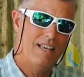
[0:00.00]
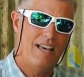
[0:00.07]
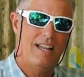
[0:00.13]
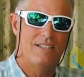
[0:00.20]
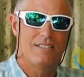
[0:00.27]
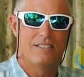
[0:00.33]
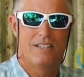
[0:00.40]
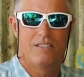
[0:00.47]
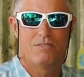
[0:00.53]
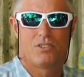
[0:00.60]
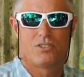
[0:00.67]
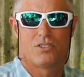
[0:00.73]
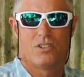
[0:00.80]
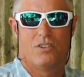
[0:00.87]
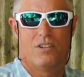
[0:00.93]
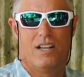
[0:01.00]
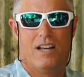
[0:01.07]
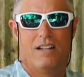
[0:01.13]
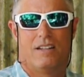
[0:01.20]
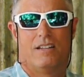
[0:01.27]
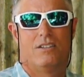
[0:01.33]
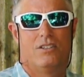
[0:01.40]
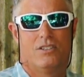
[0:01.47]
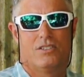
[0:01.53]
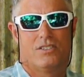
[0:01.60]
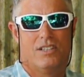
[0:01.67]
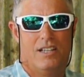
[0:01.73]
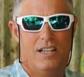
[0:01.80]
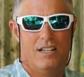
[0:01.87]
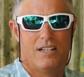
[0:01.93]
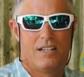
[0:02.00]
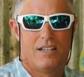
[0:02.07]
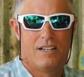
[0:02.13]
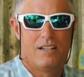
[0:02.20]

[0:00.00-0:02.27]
that is enough to slow down the hook set,